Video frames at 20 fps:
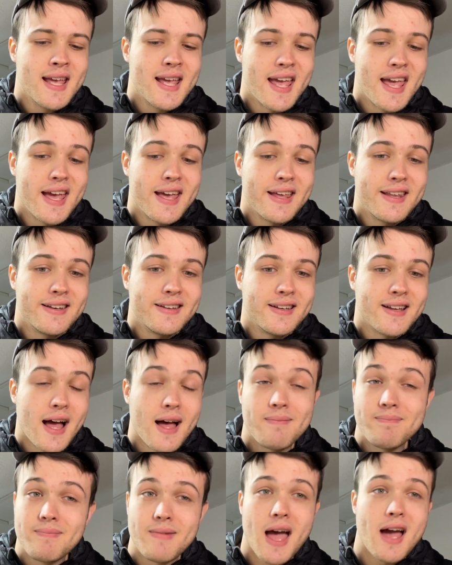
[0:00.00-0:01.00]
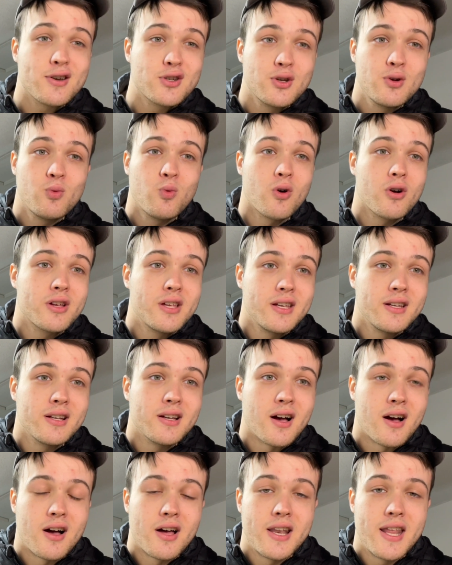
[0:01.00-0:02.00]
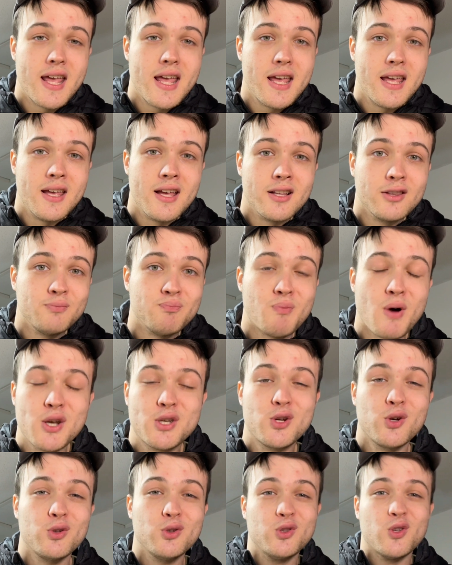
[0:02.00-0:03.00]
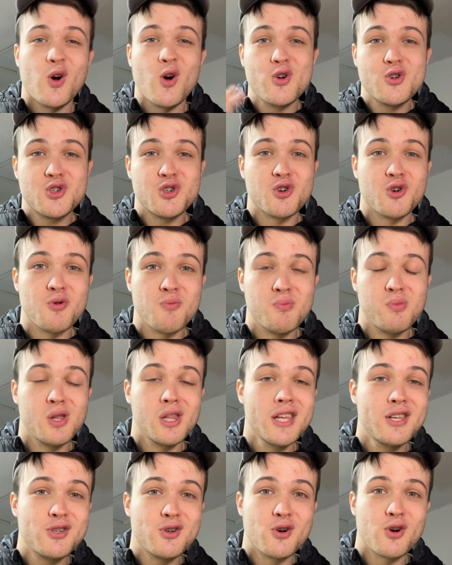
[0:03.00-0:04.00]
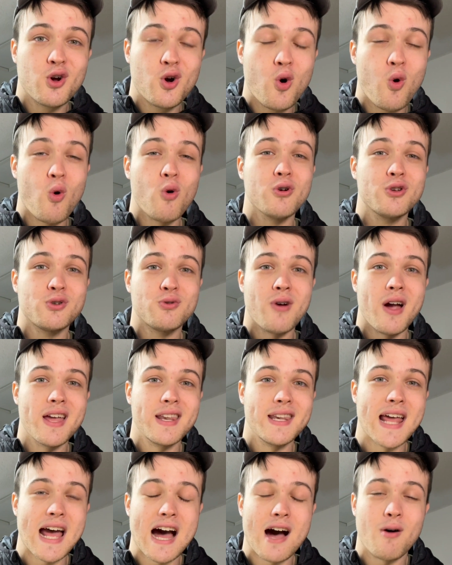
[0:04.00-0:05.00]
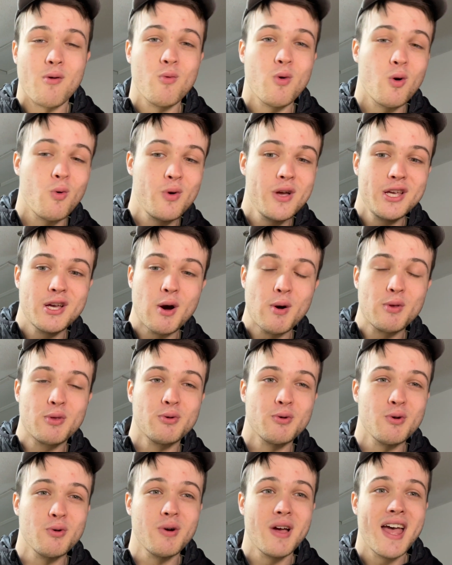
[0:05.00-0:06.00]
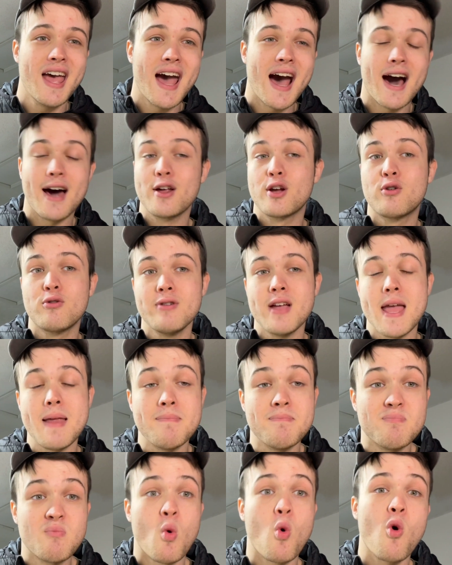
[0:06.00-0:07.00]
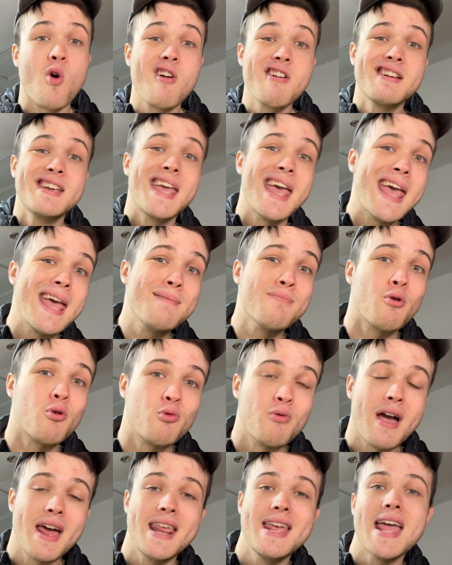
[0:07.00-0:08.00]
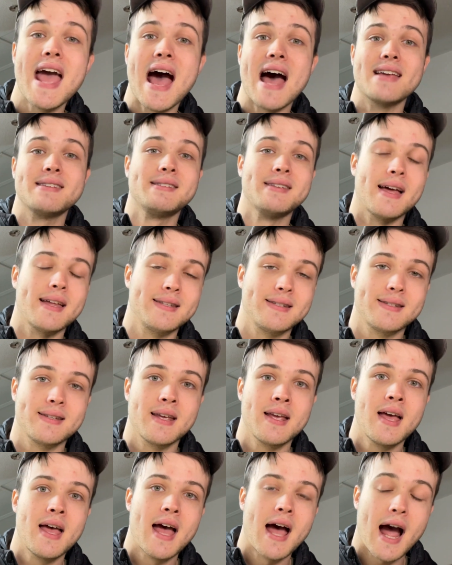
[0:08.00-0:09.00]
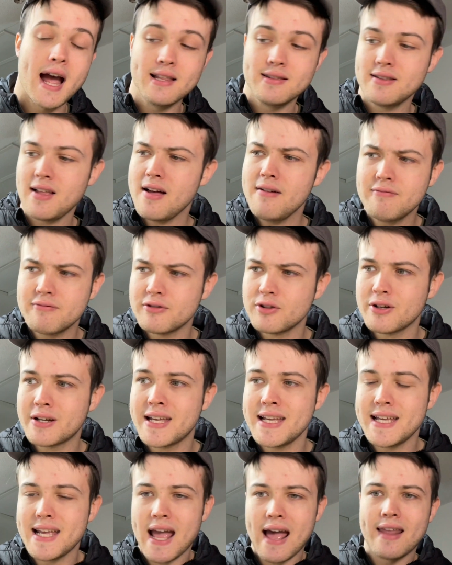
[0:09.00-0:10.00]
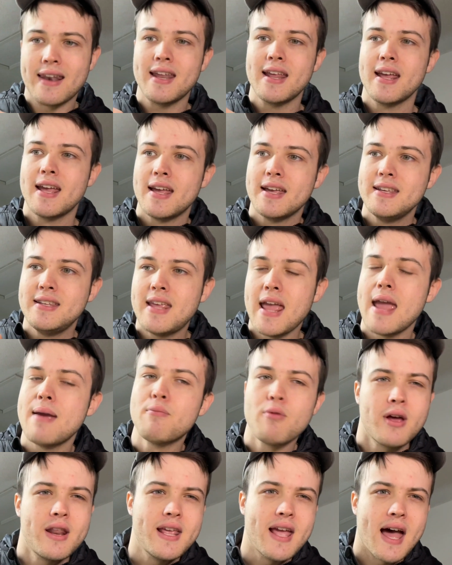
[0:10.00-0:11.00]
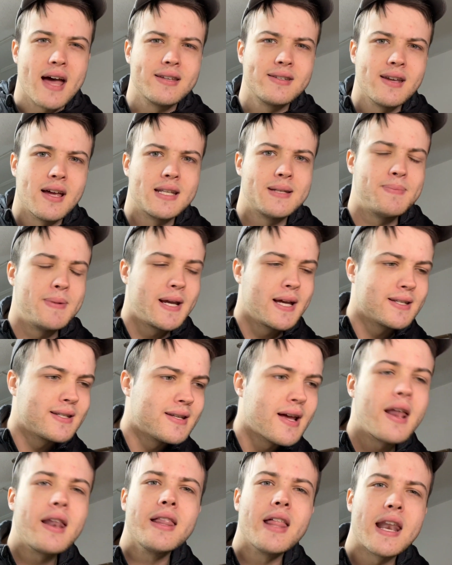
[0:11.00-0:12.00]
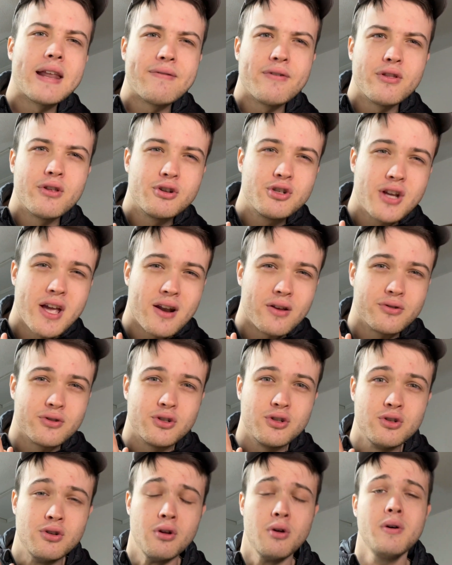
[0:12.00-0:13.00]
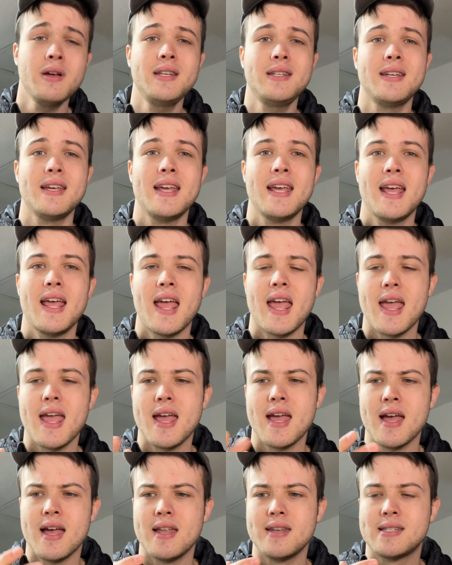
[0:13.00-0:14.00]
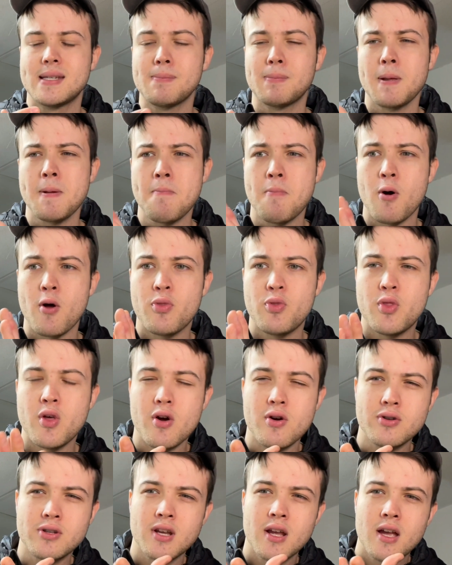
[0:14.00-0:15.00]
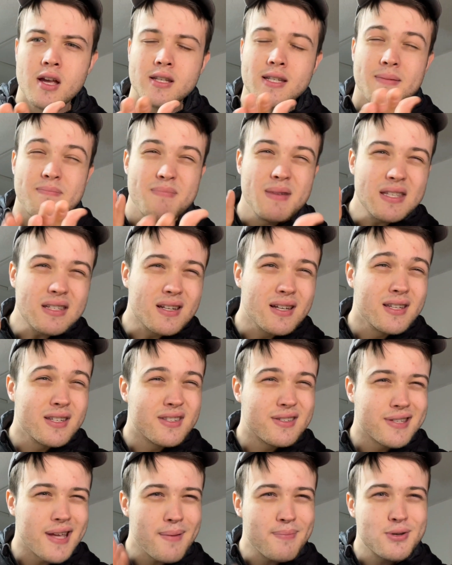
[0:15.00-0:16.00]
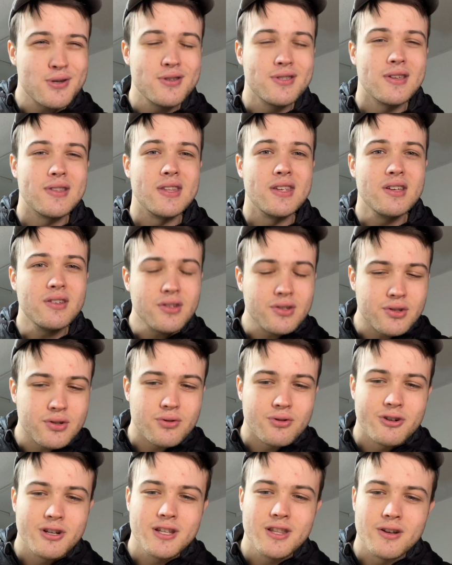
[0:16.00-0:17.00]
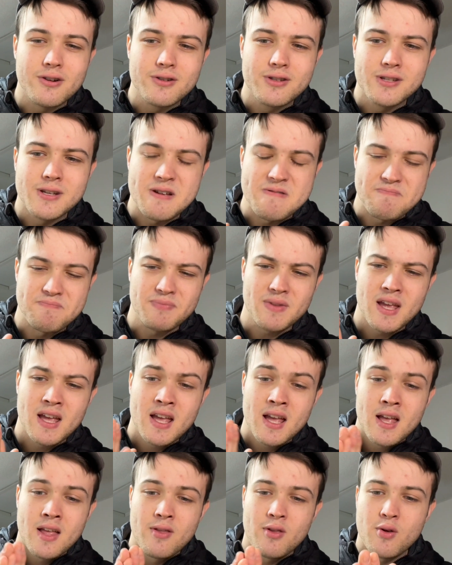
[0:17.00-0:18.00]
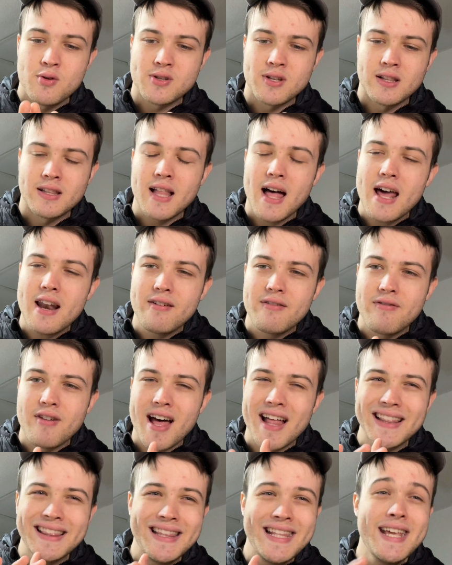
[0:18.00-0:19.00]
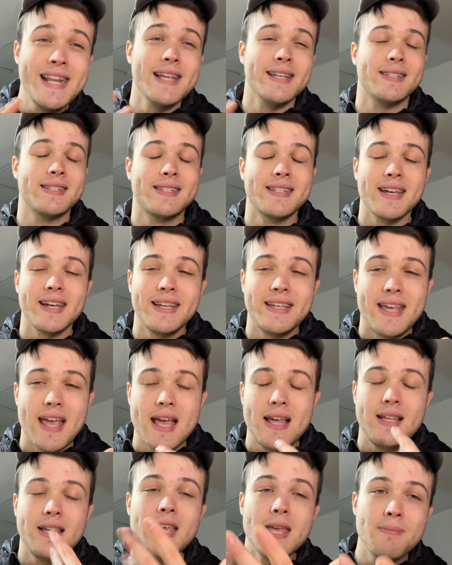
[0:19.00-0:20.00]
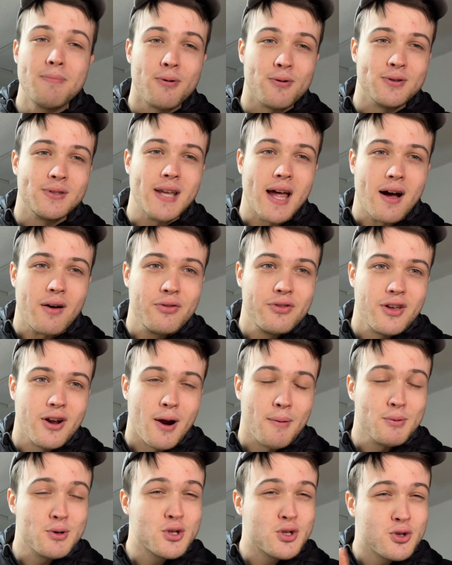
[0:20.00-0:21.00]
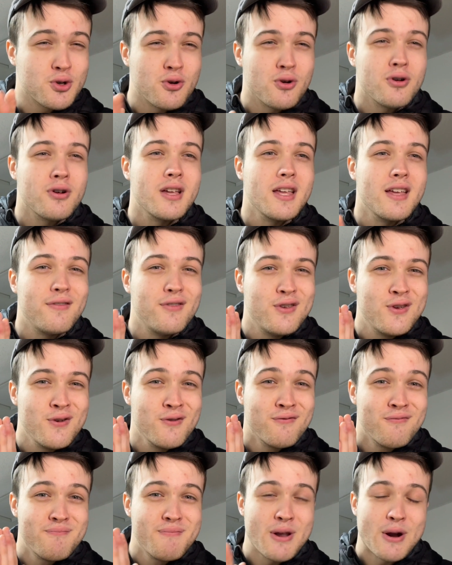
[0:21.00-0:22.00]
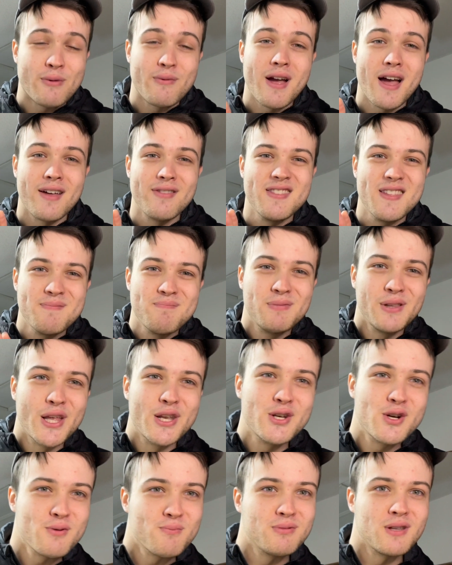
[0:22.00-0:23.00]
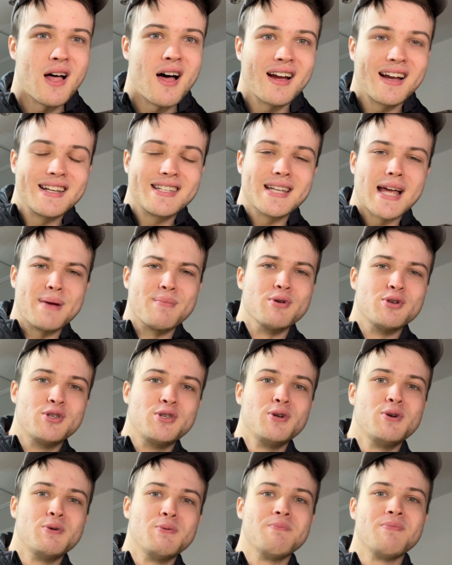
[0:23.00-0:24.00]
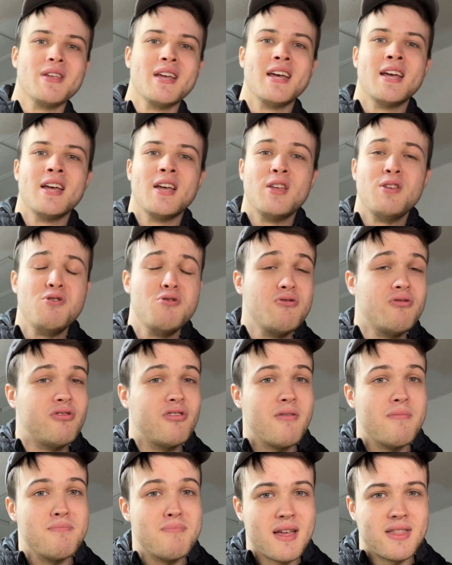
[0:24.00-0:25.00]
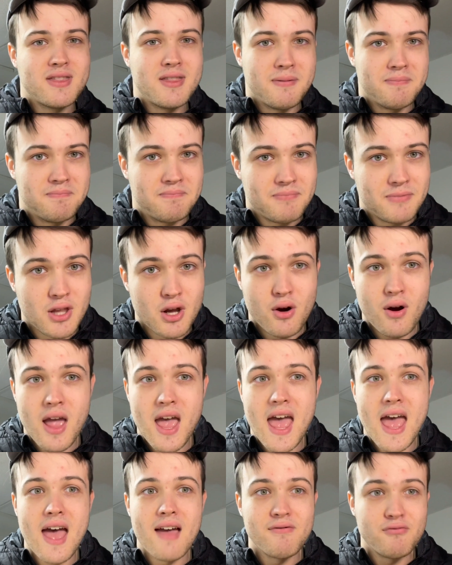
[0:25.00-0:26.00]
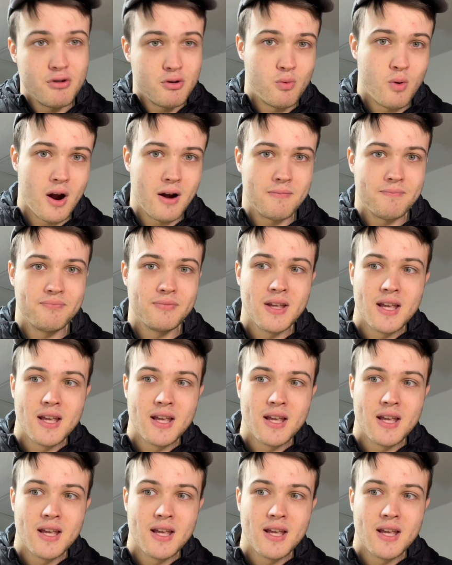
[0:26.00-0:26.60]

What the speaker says: and I'm actually working on a much larger Blender course right now where we go through how to create more game-ready assets. I love looking at game-ready assets because not a lot of other channels do it. And simply put, there's some misconceptions in the industry. There's a lot of elitists, gatekeepers out there. I'm sure if you've been around the Blender block a time or two, you've met them. They're everywhere.